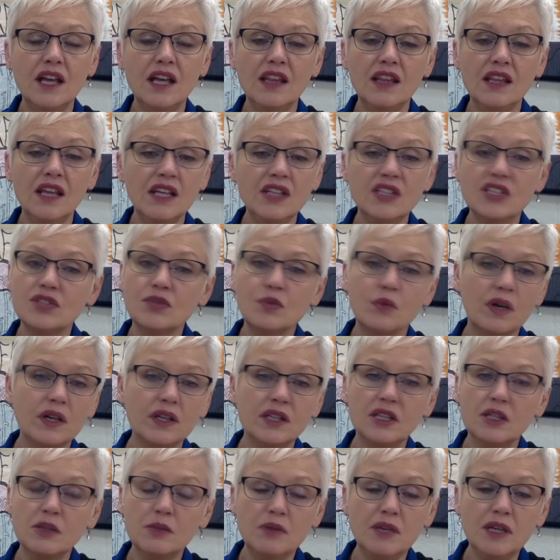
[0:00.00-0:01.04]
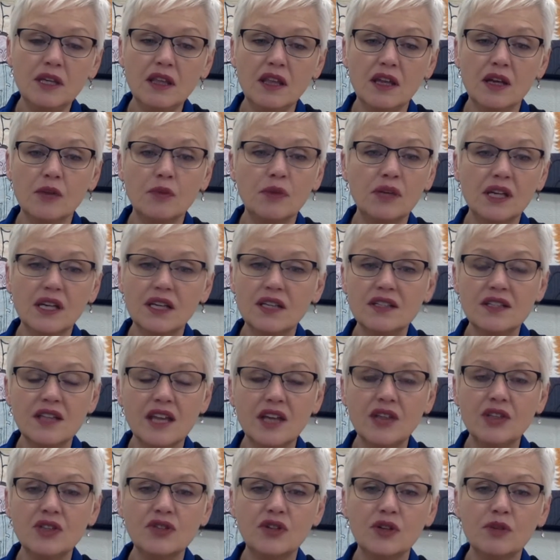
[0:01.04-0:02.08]
they just want you to be there because they
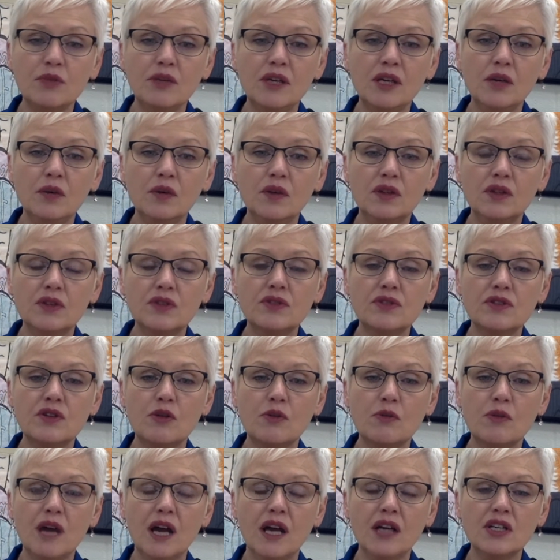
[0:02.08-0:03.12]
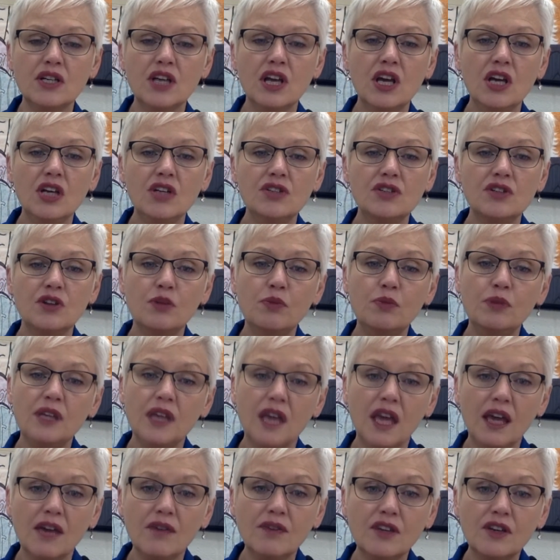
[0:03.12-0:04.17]
enjoy being with you so much. So
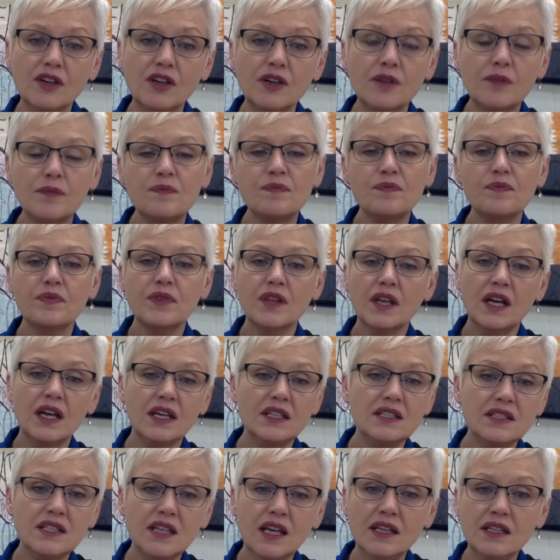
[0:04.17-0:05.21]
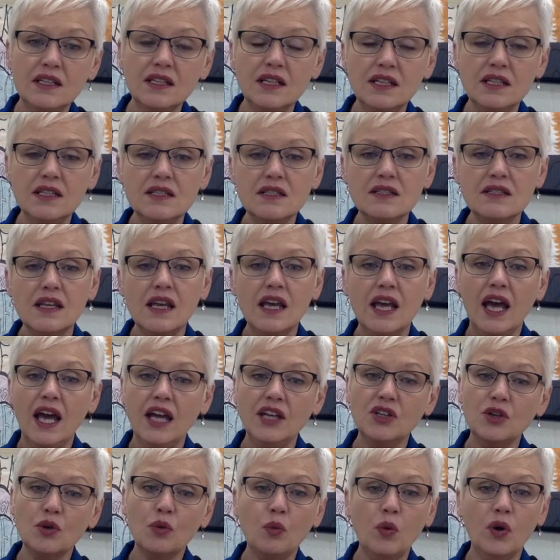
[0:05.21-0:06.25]
behavior, attendance,
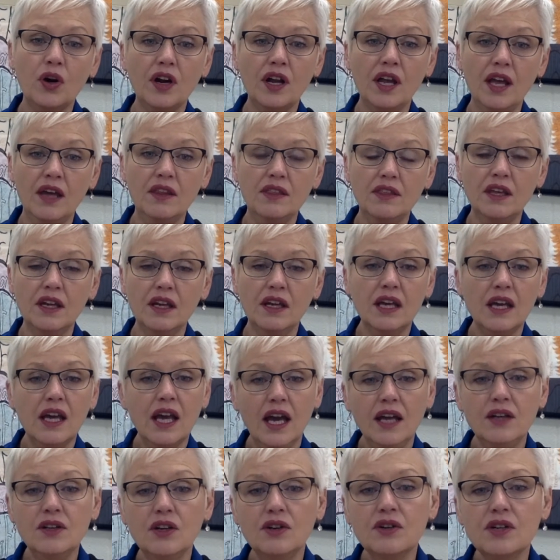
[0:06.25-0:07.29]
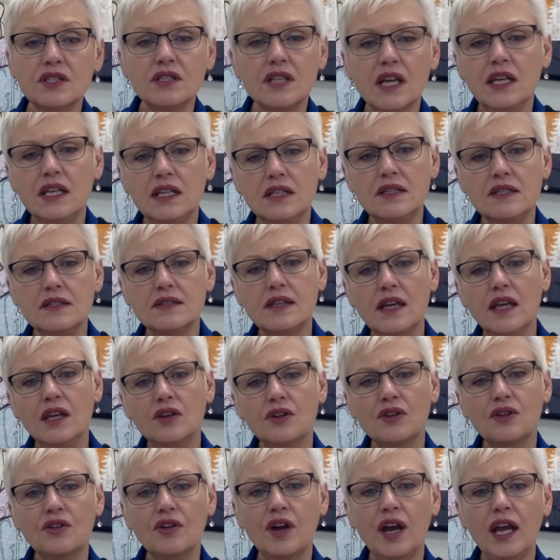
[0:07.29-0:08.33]
and your work ethic. And notice I didn't say
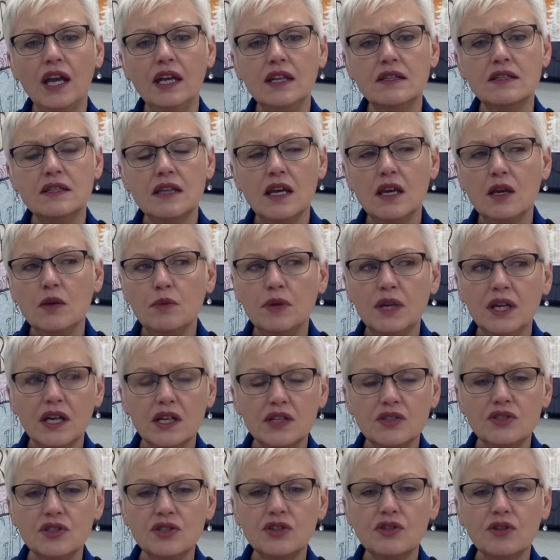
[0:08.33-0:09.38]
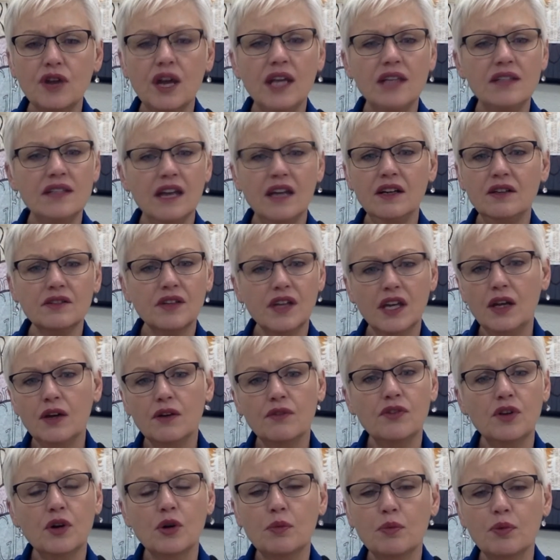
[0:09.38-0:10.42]
your grades, because your grades, I don't care
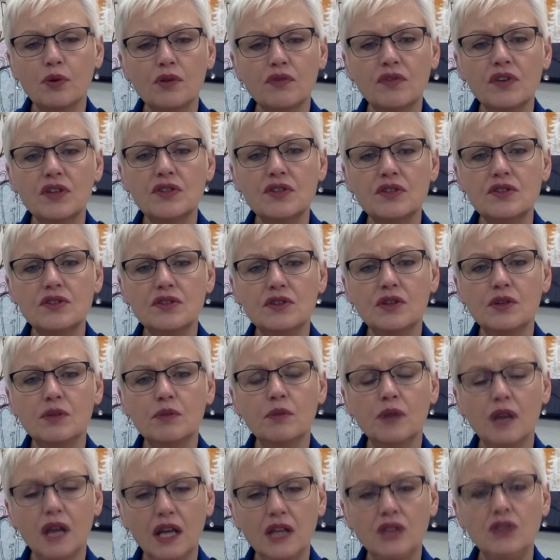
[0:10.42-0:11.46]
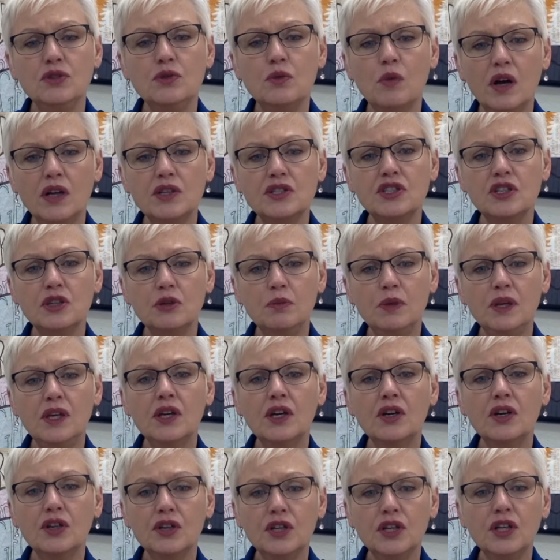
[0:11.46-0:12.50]
if you're a perfect student, but I do want you to be
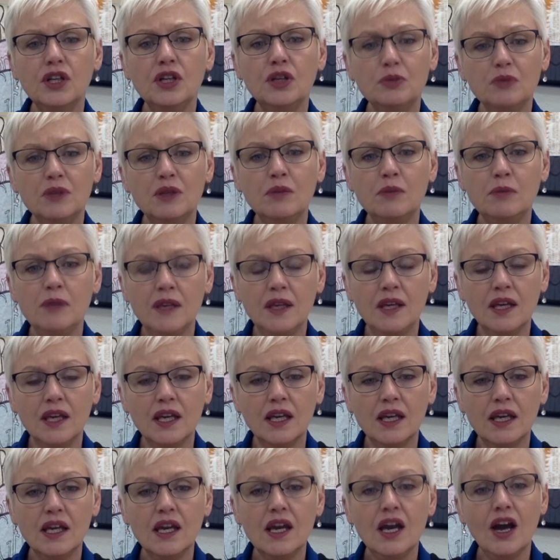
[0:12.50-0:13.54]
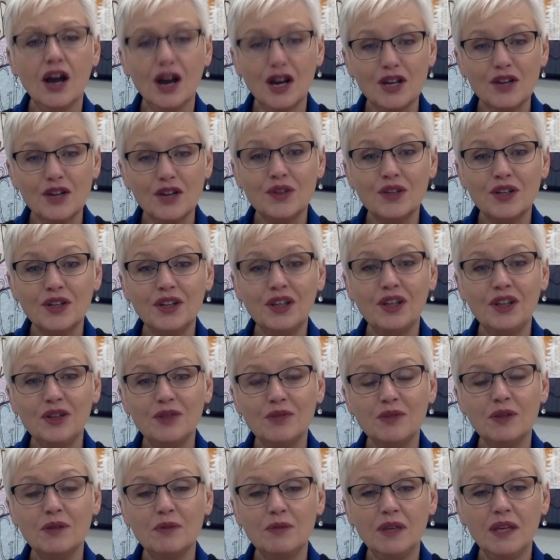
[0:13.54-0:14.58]
a good human being. Are you a good
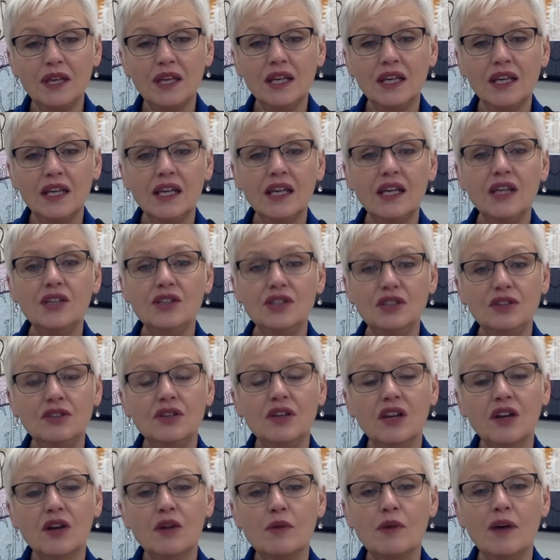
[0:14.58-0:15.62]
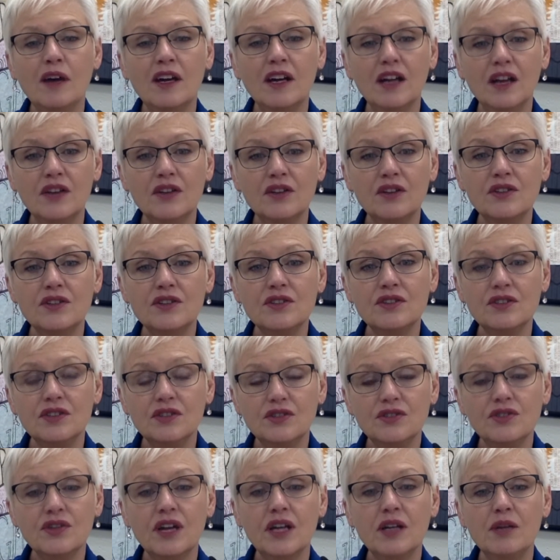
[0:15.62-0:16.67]
human being? Do you care about others? Do you
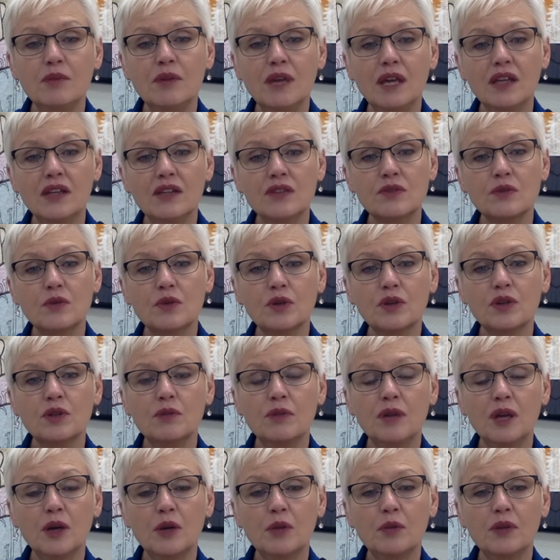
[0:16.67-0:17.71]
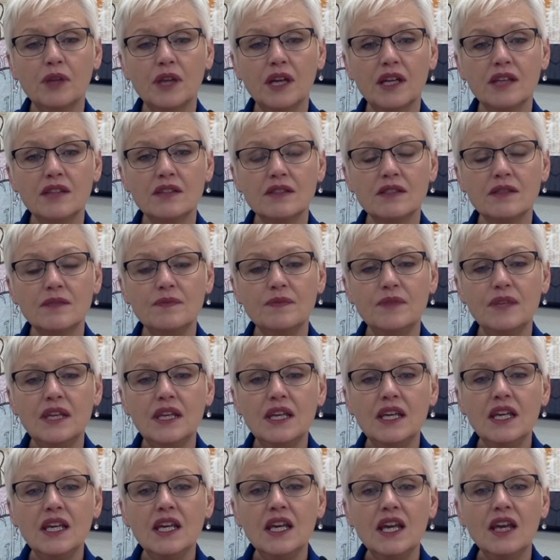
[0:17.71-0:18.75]
try to make this world a better place?
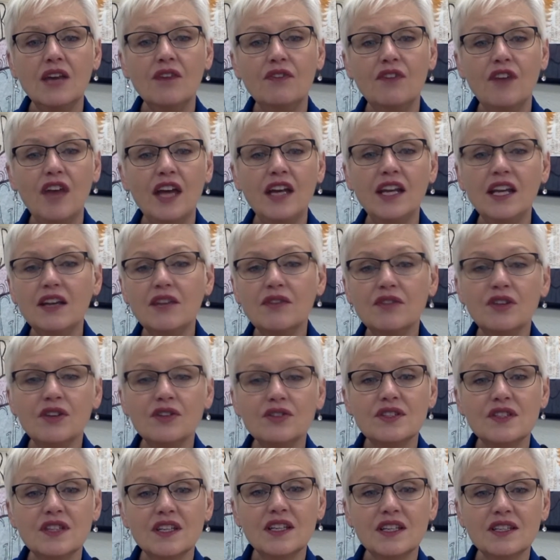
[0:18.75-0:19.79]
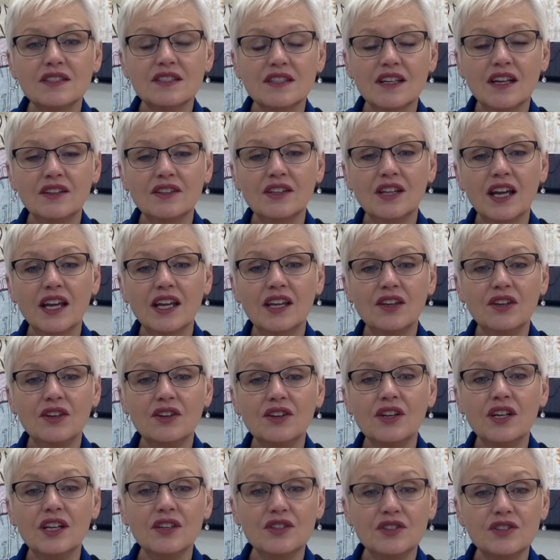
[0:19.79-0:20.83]
If any of those things sound like
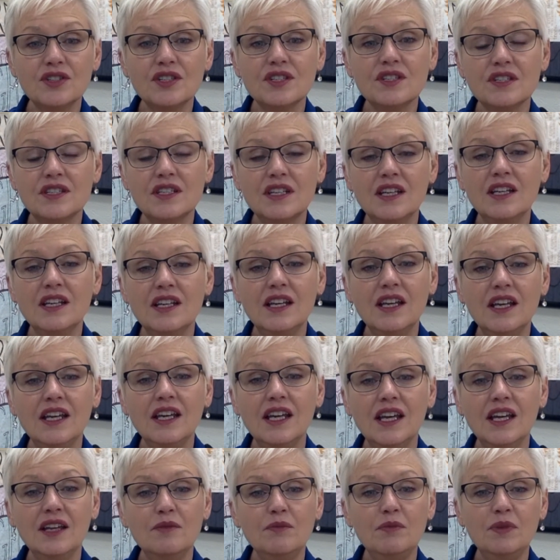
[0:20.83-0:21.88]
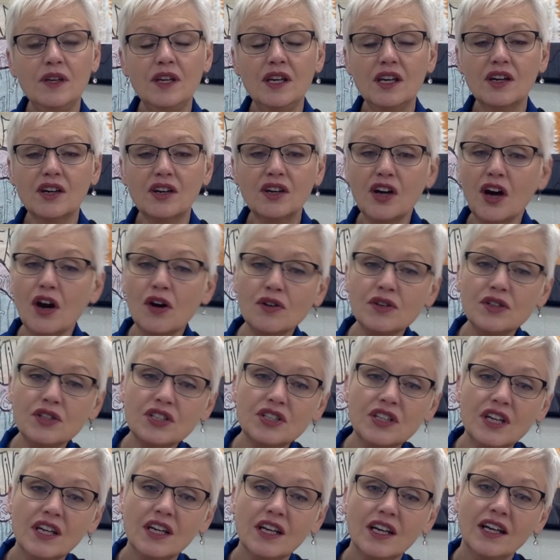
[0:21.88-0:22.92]
you're interested in being a
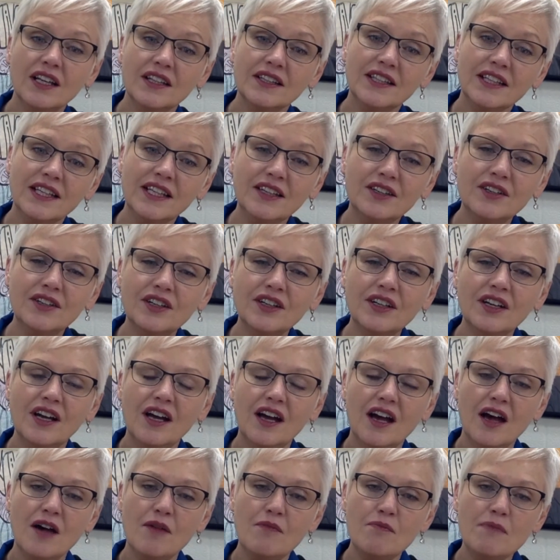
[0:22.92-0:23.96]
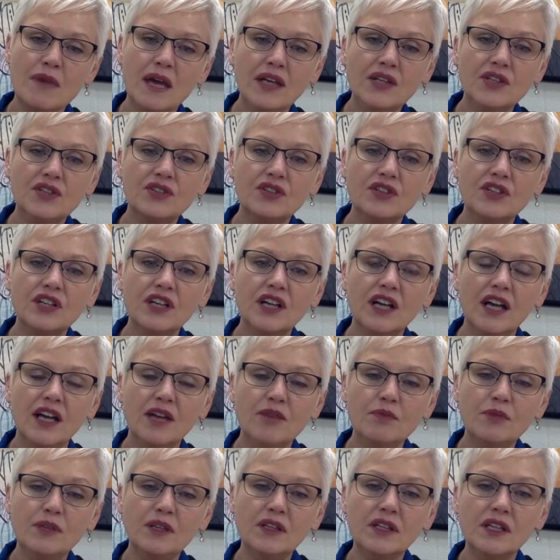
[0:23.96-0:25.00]
coach, a leader, a mentor,
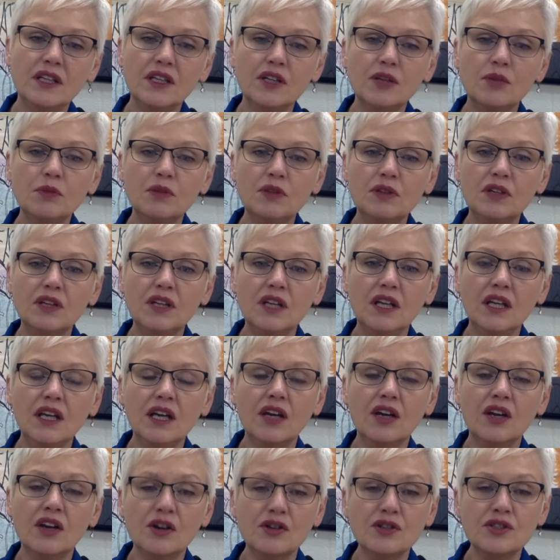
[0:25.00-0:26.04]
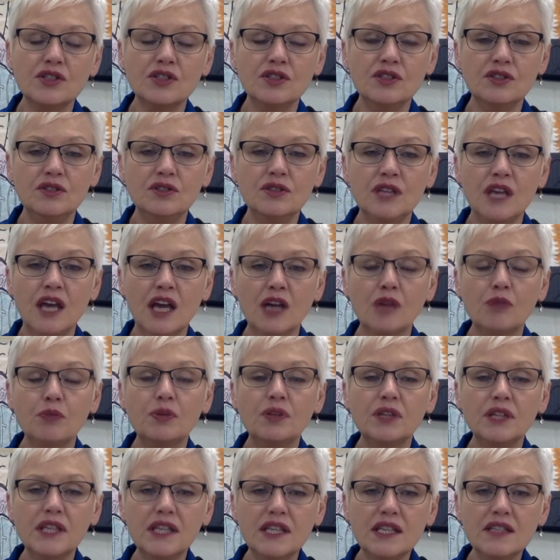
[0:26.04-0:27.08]
and building community in Goshen New Tech,
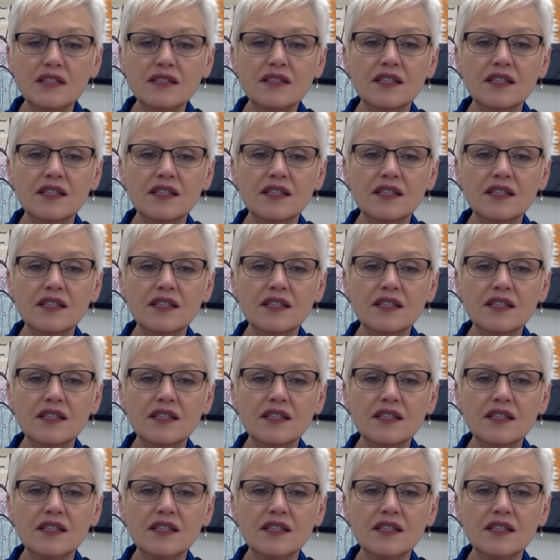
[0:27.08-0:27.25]
please